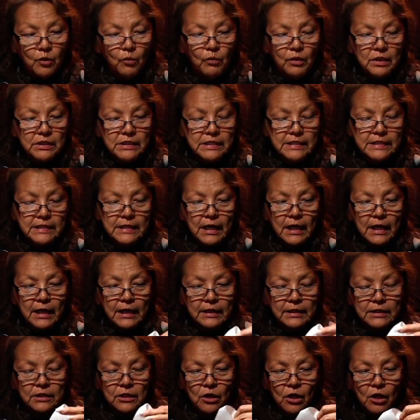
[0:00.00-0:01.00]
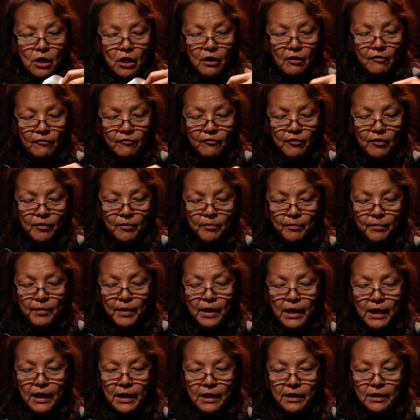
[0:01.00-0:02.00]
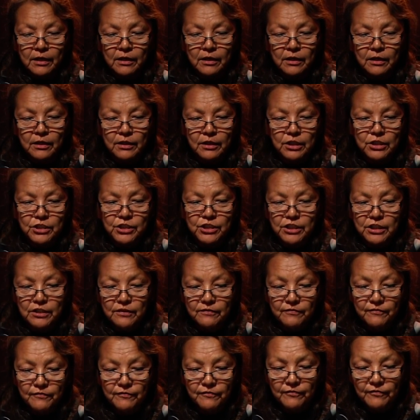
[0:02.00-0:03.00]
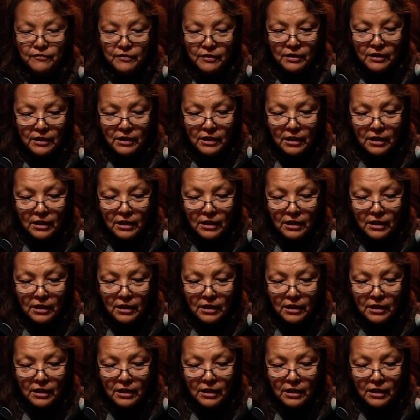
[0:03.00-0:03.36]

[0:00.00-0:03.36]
was signed off by the Chief